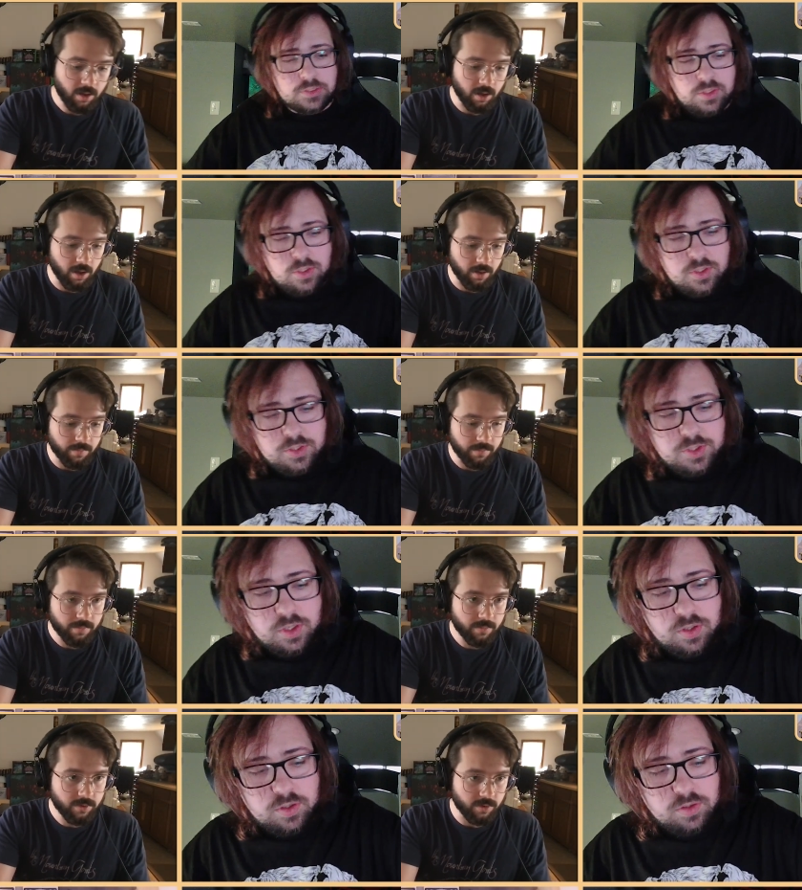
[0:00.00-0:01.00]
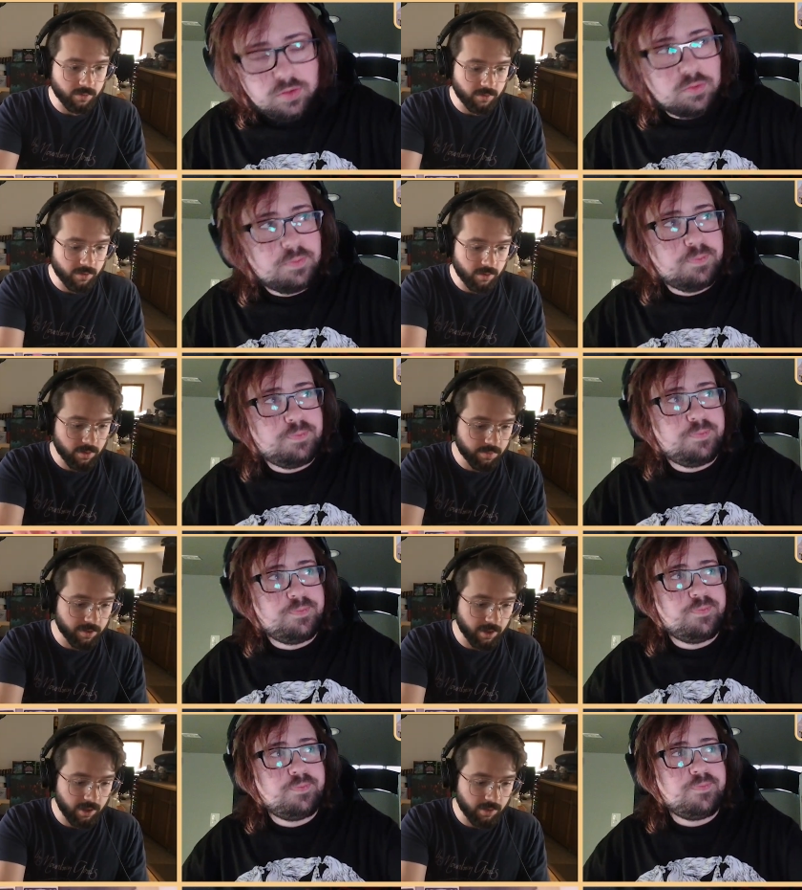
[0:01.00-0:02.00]
Speaker 1: Um, so, so
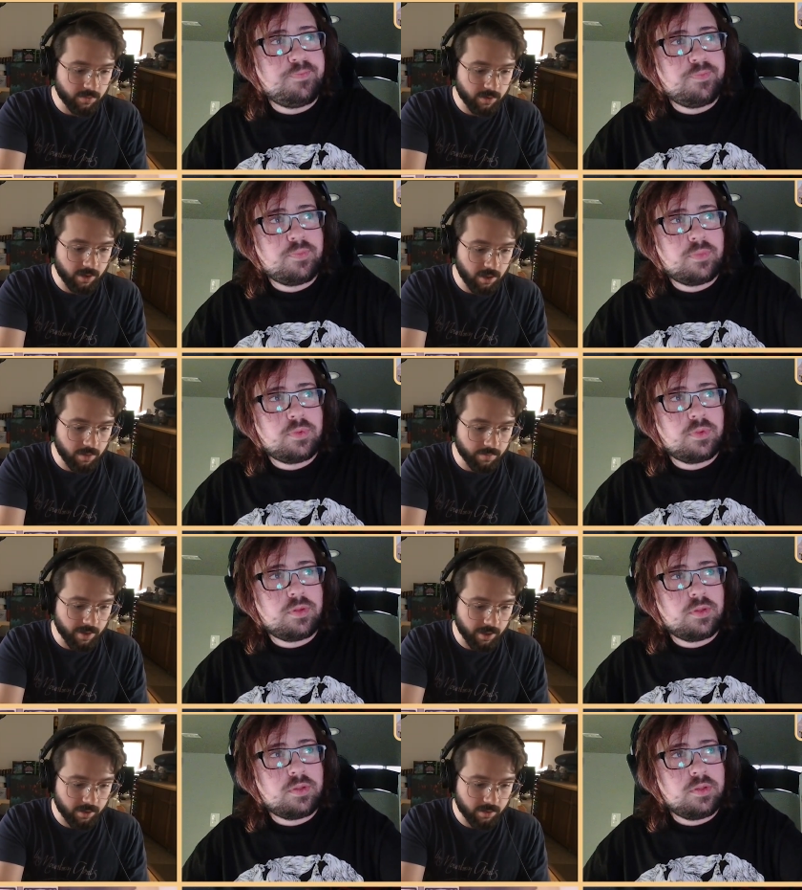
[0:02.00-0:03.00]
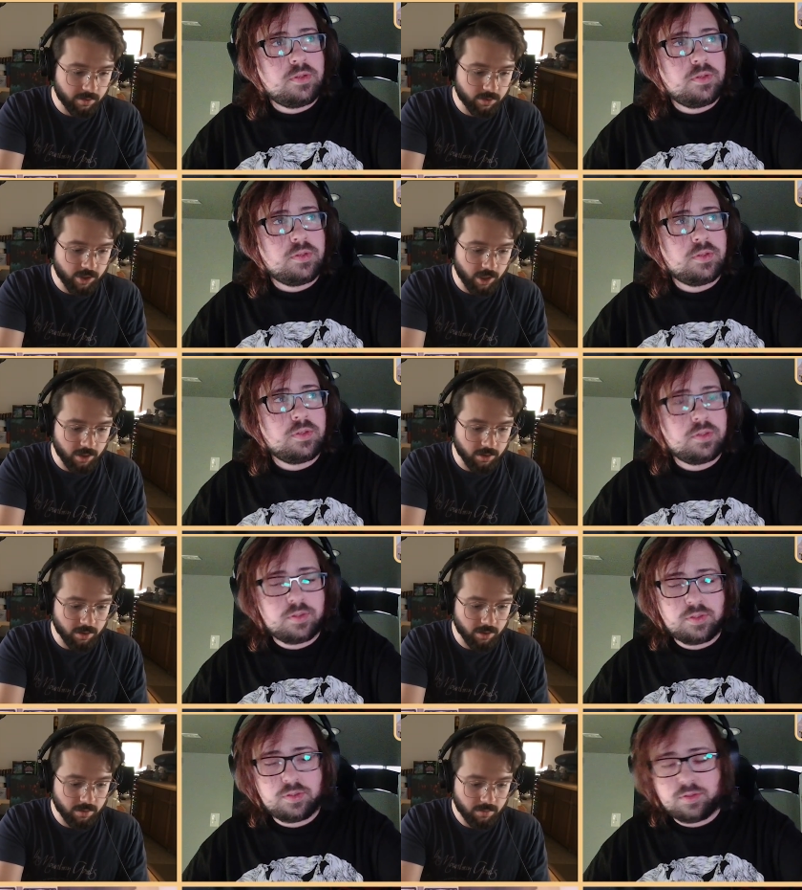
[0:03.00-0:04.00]
Palladium will get eaten by
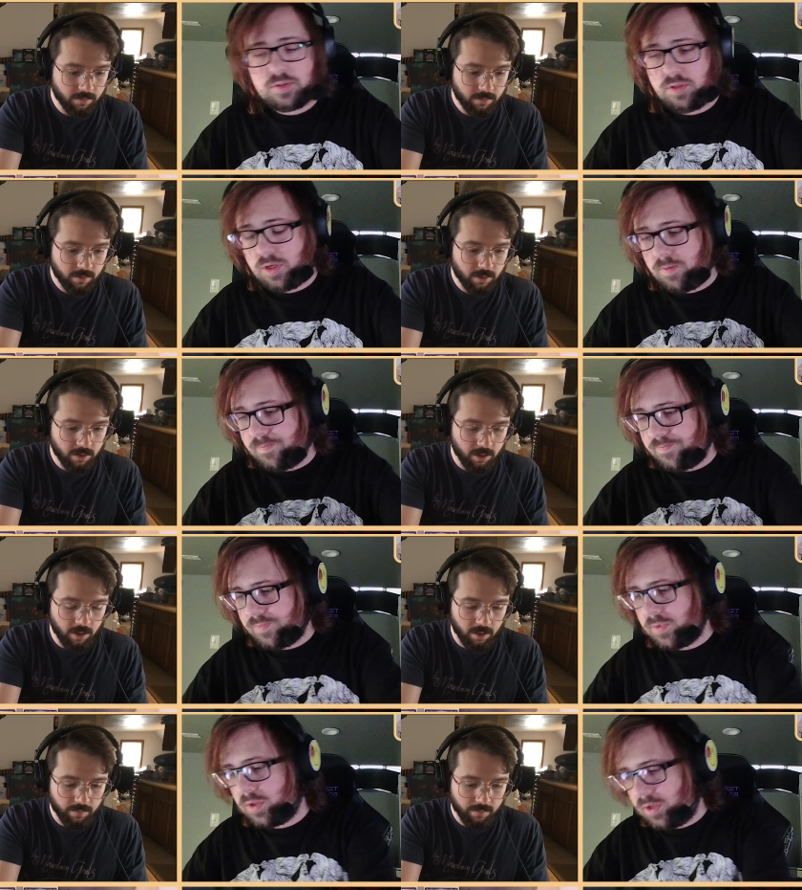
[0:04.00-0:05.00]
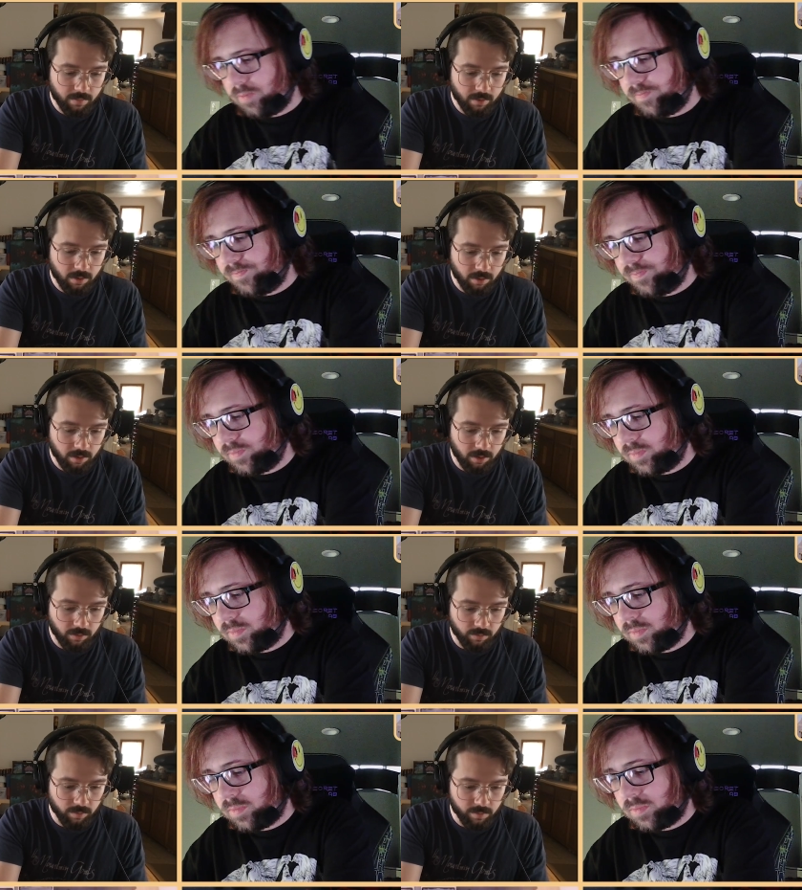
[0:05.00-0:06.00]
Chandler. Yep. Um, yep. You
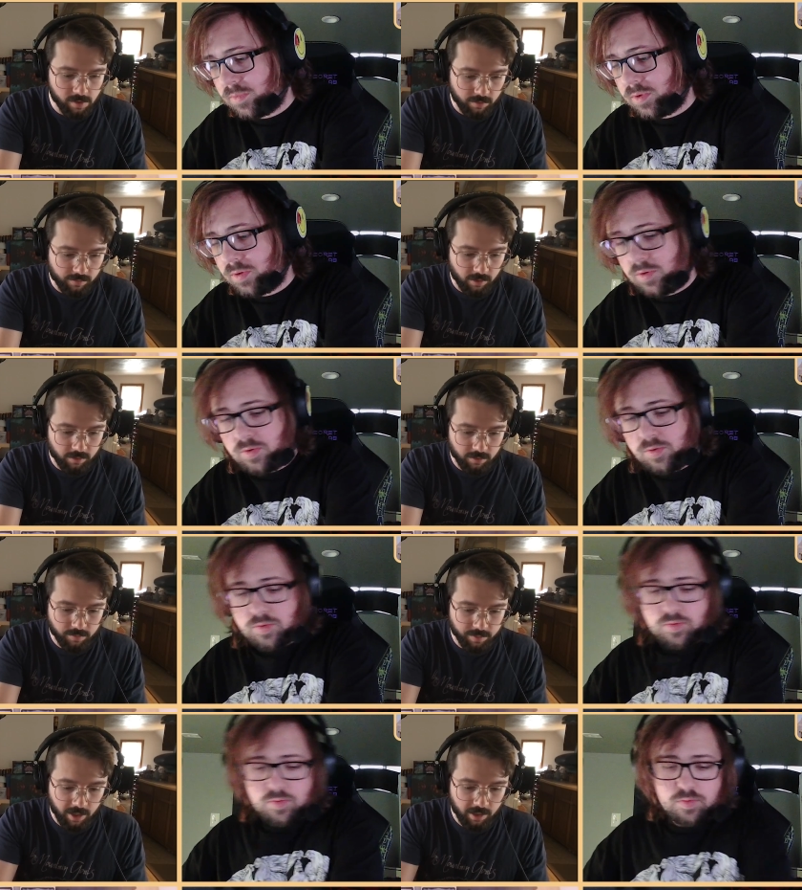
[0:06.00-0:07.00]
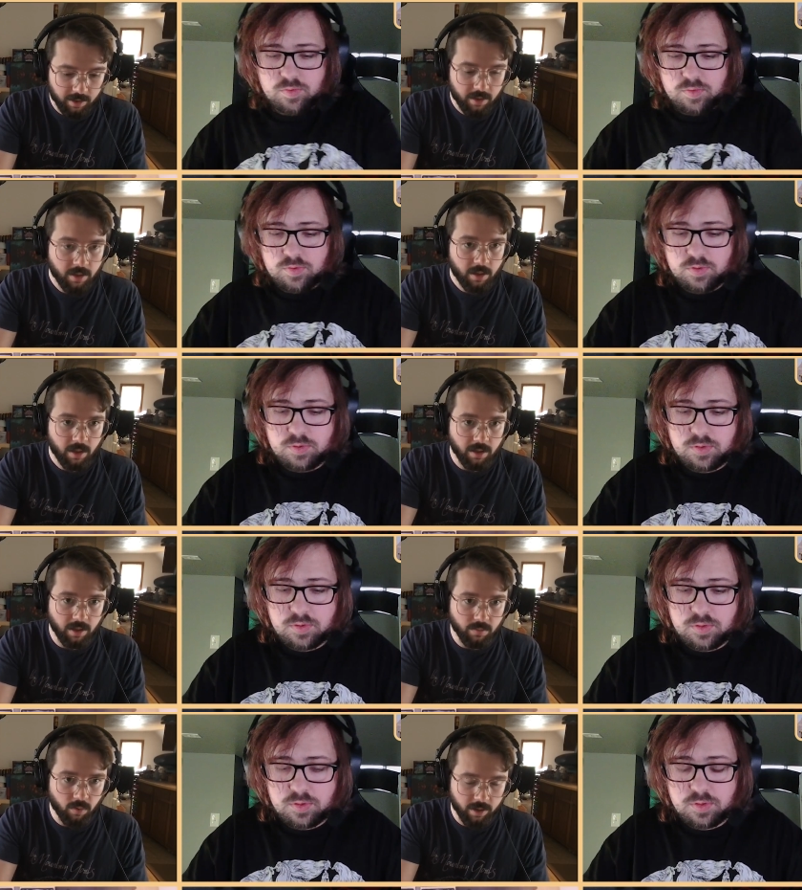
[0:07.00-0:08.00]
removed Urza's block and
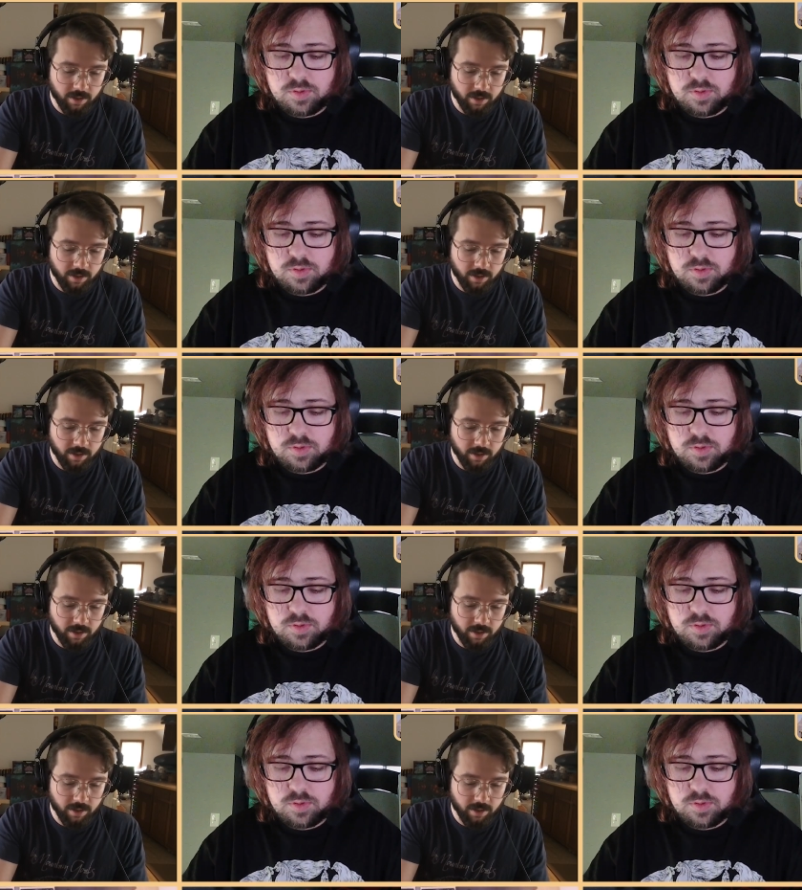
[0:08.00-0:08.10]
then one